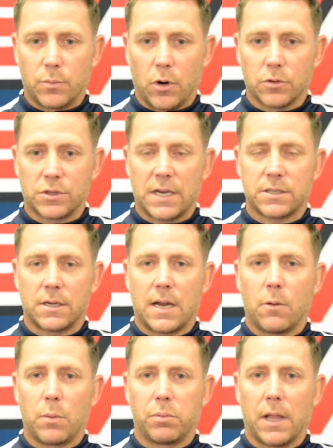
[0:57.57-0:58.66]
process and
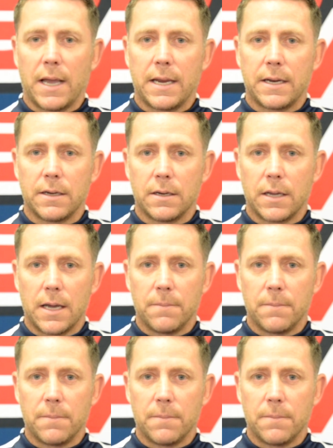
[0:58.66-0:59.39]
how we played, and